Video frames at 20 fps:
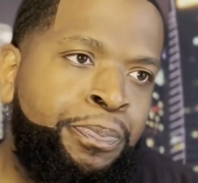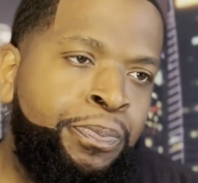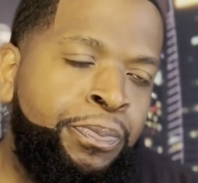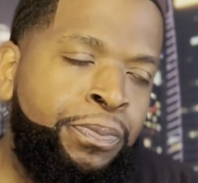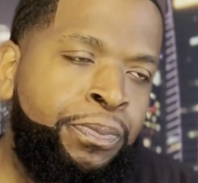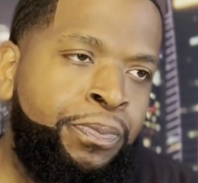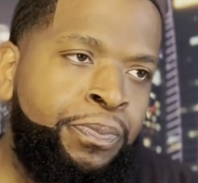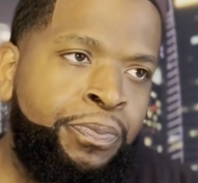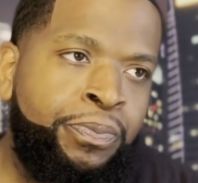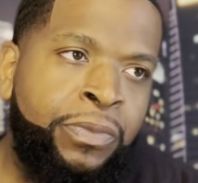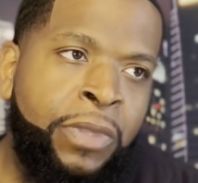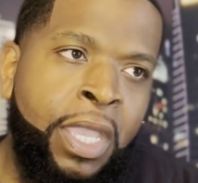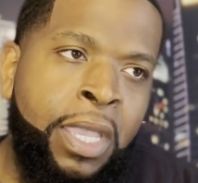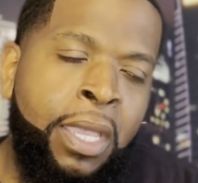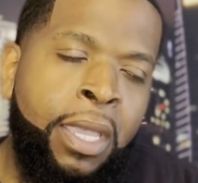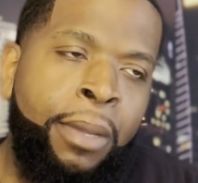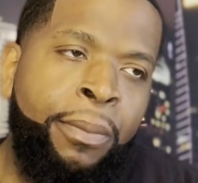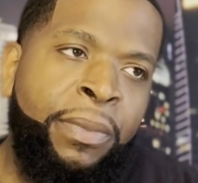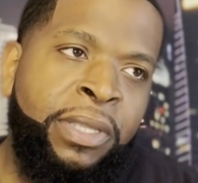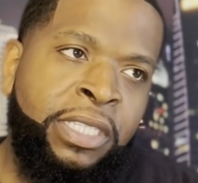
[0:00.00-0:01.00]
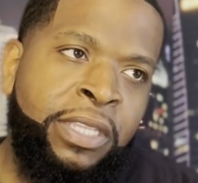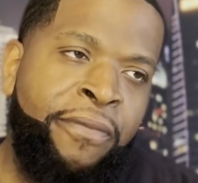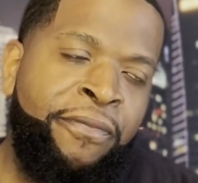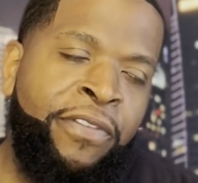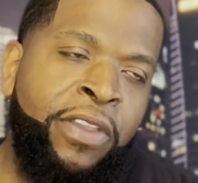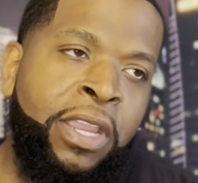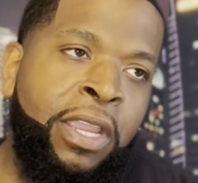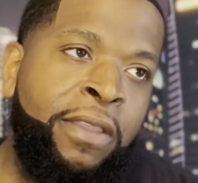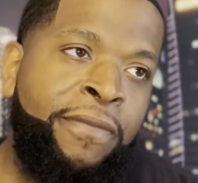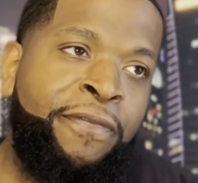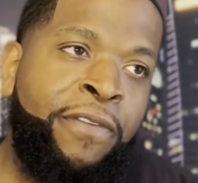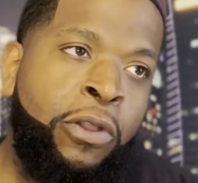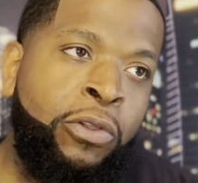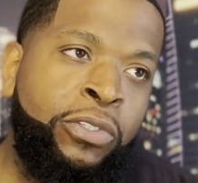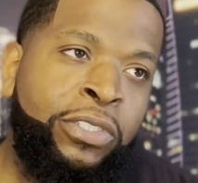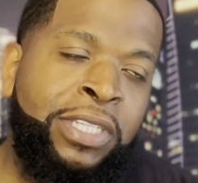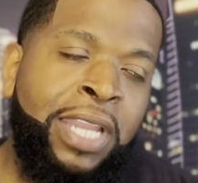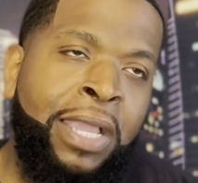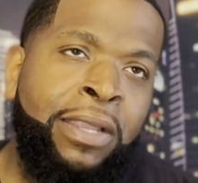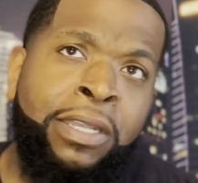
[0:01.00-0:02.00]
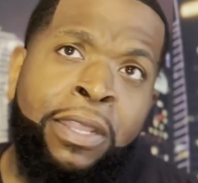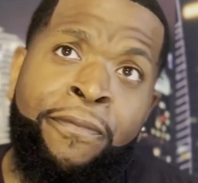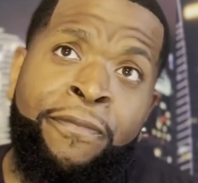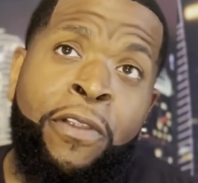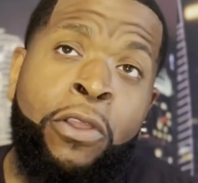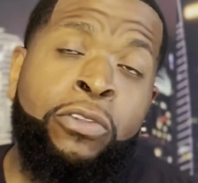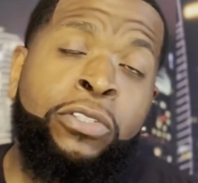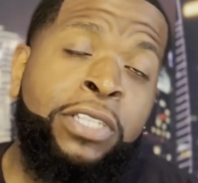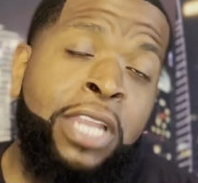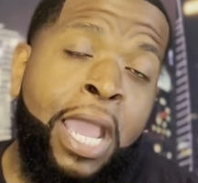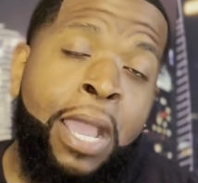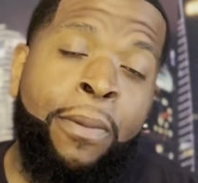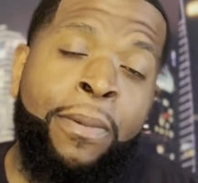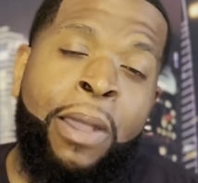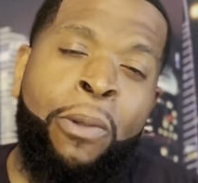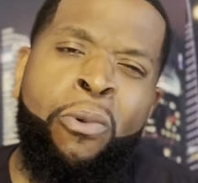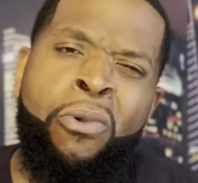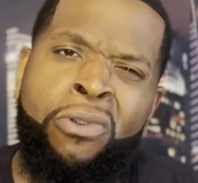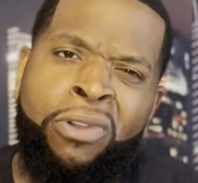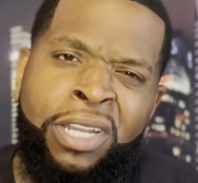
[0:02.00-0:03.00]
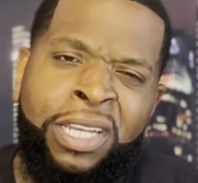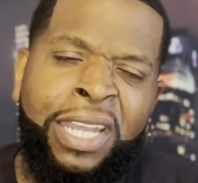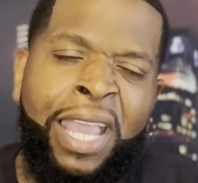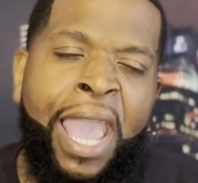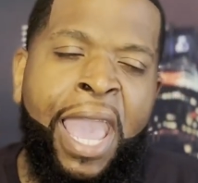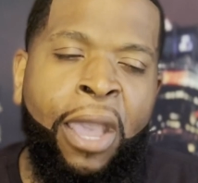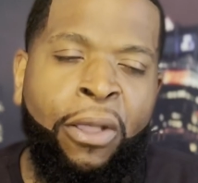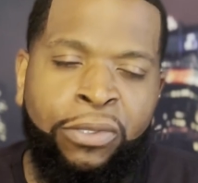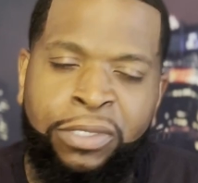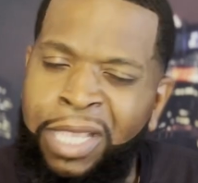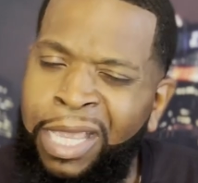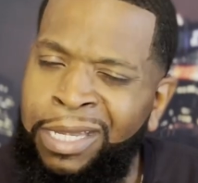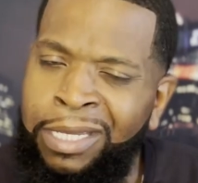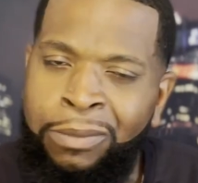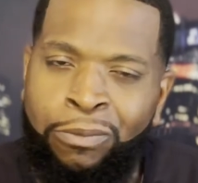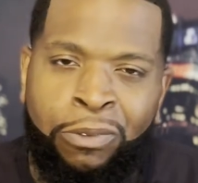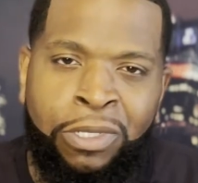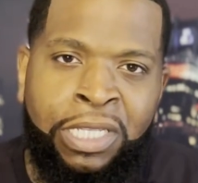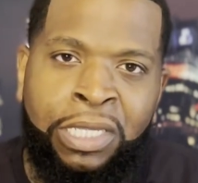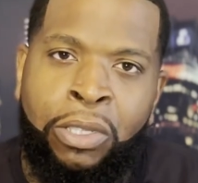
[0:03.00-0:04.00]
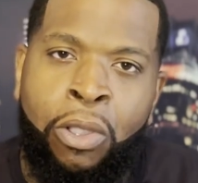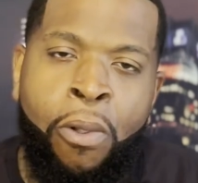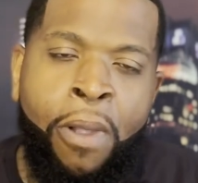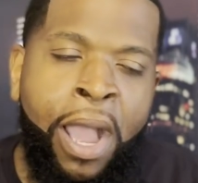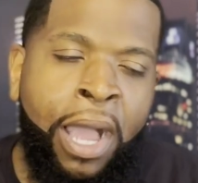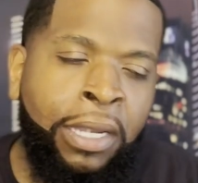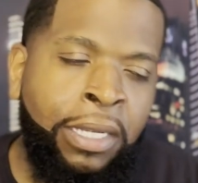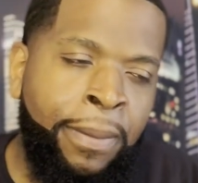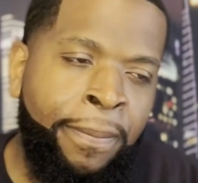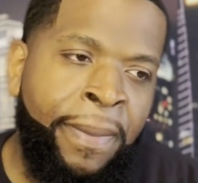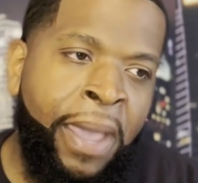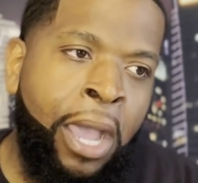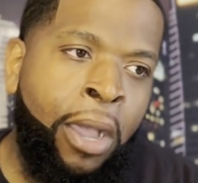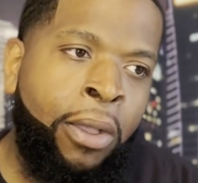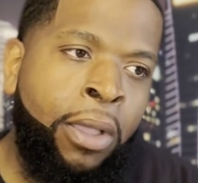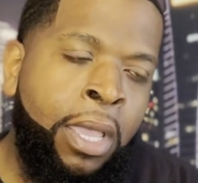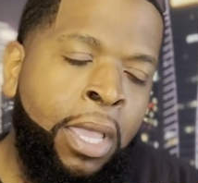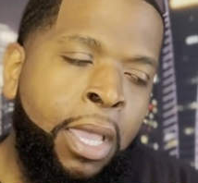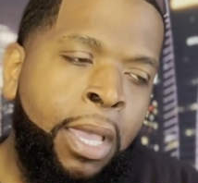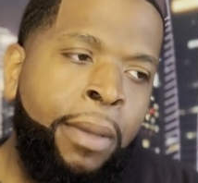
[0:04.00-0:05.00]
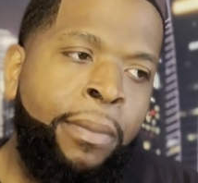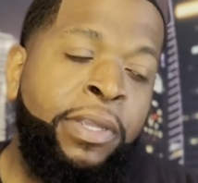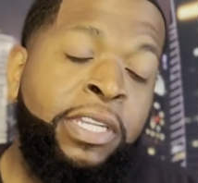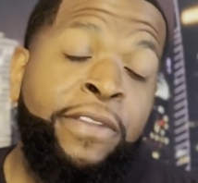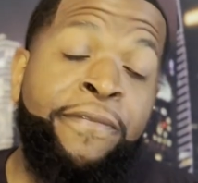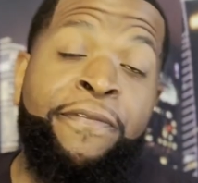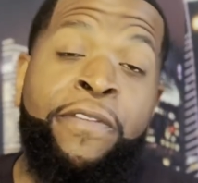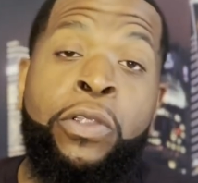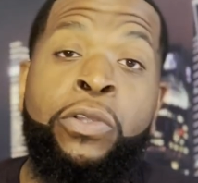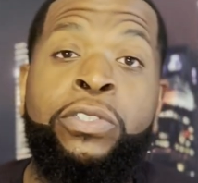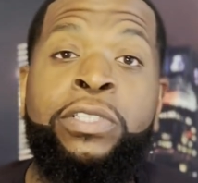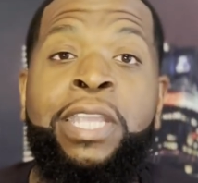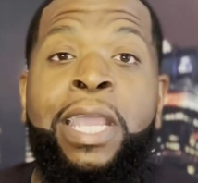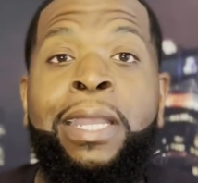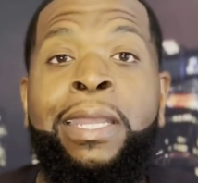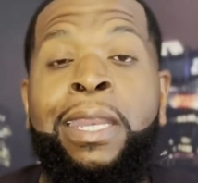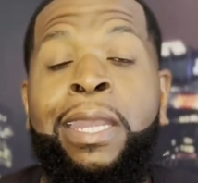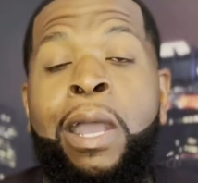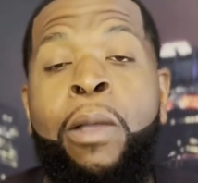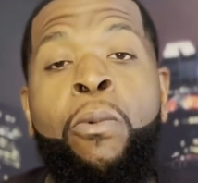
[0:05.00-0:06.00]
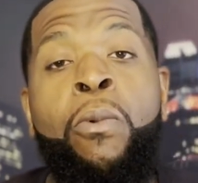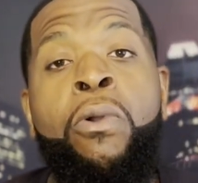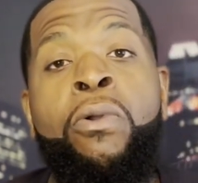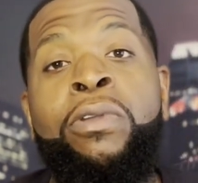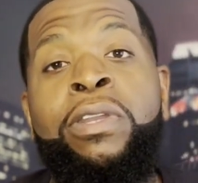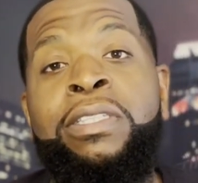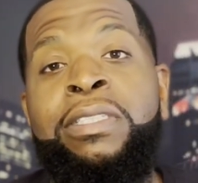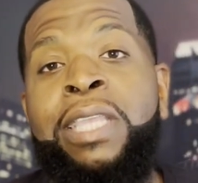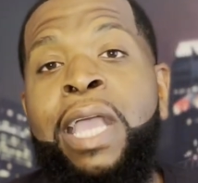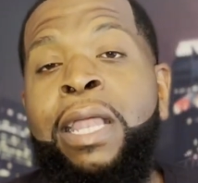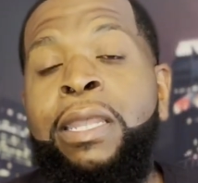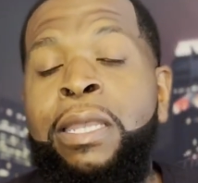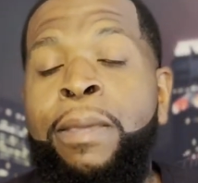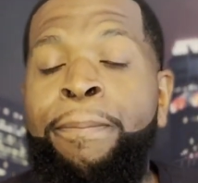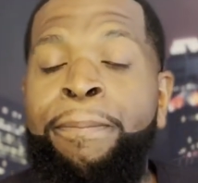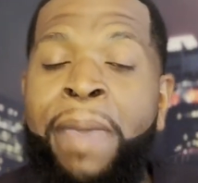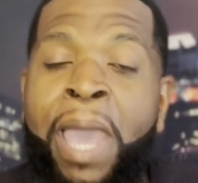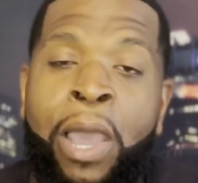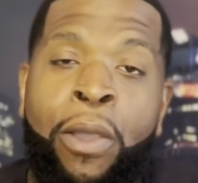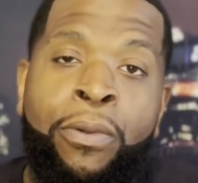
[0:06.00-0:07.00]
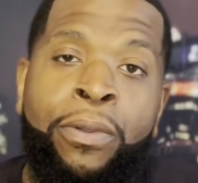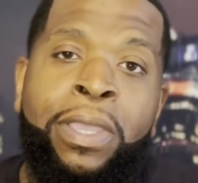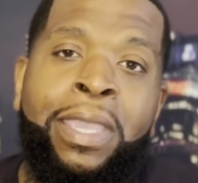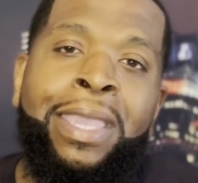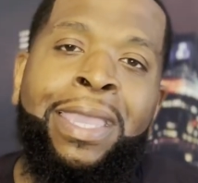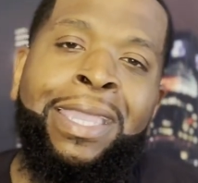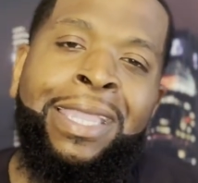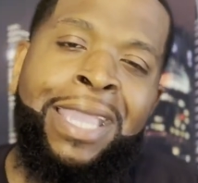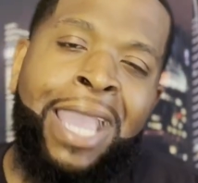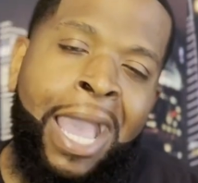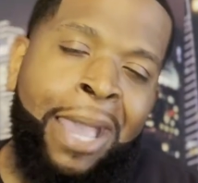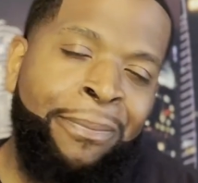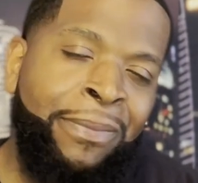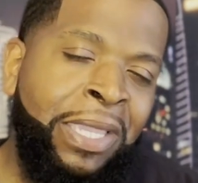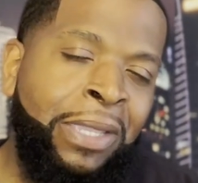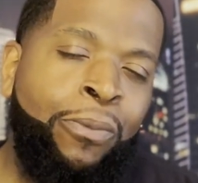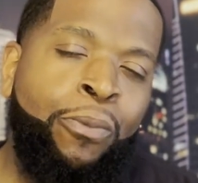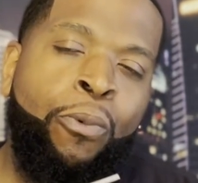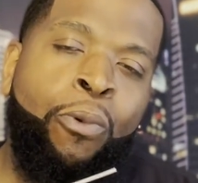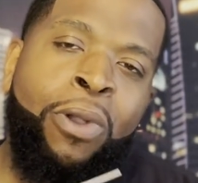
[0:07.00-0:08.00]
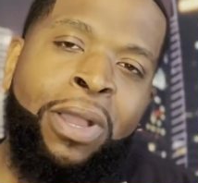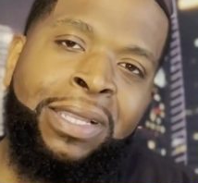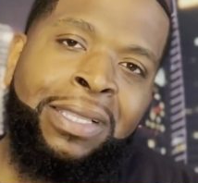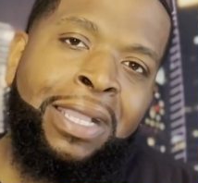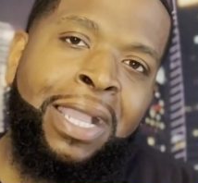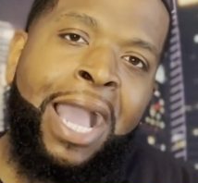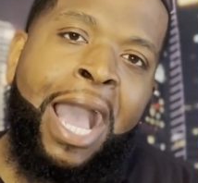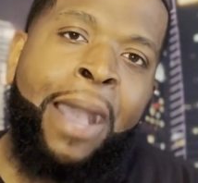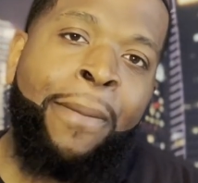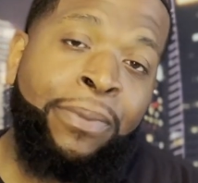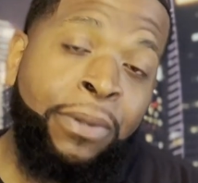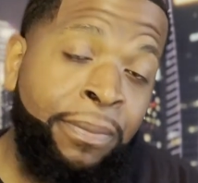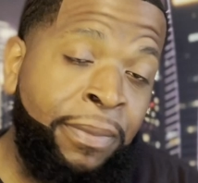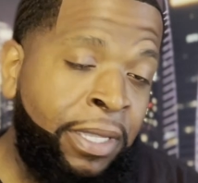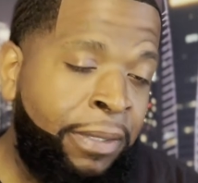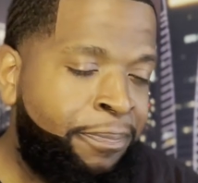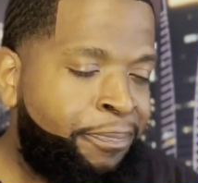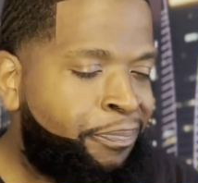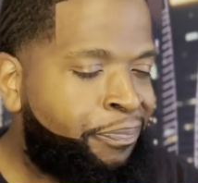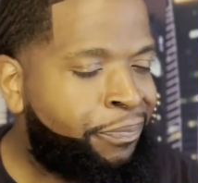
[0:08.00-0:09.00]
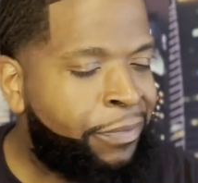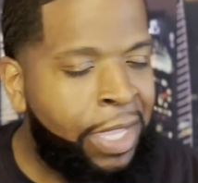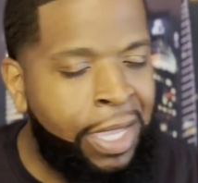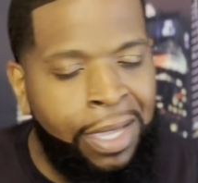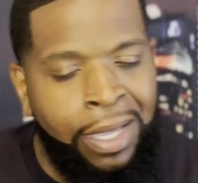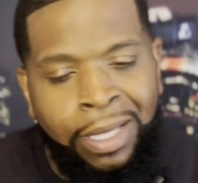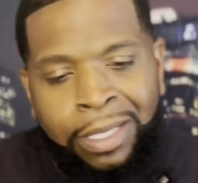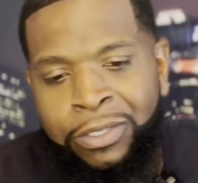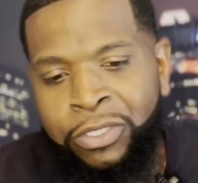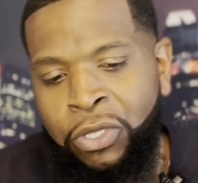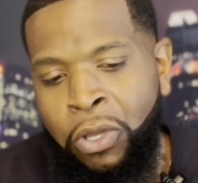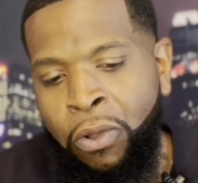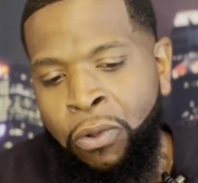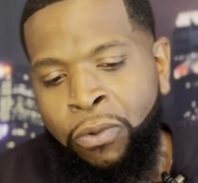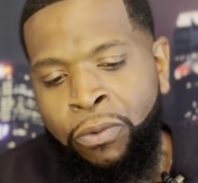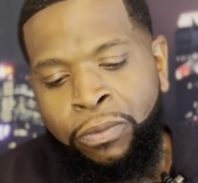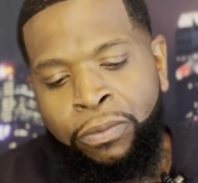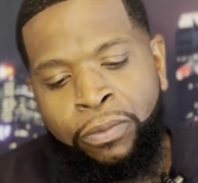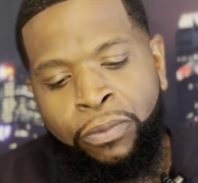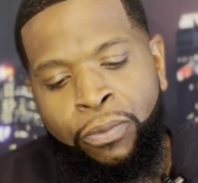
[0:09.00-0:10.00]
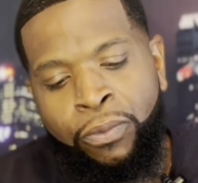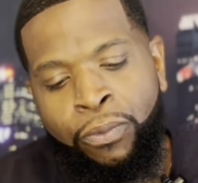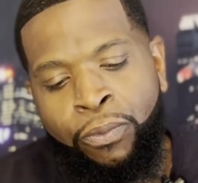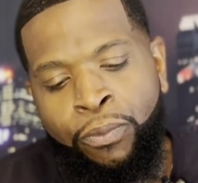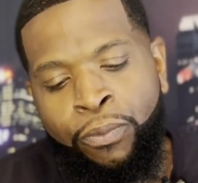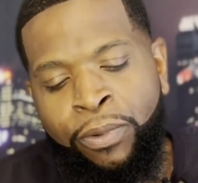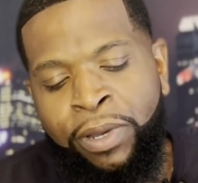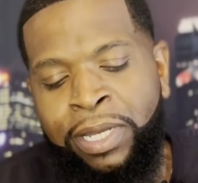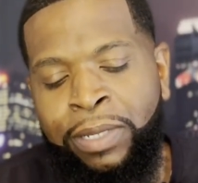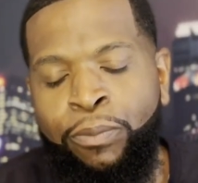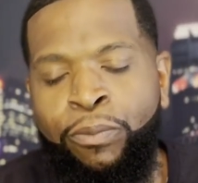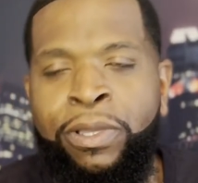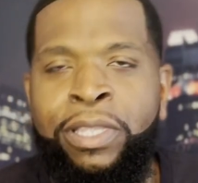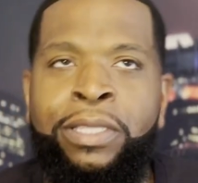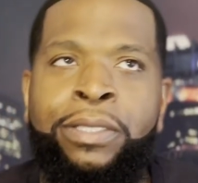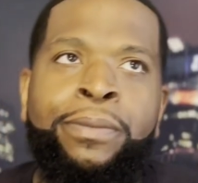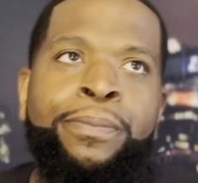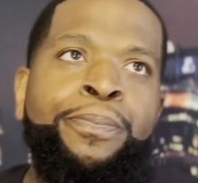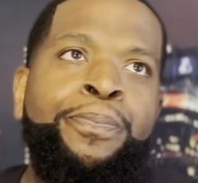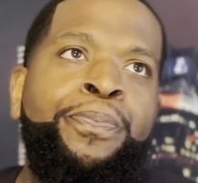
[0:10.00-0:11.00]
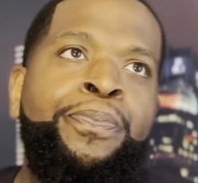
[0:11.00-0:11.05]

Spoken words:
But the first time I wore it in the house, I didn't really go out and about. But the first time that I wore this out and about, it got me one compliment. So when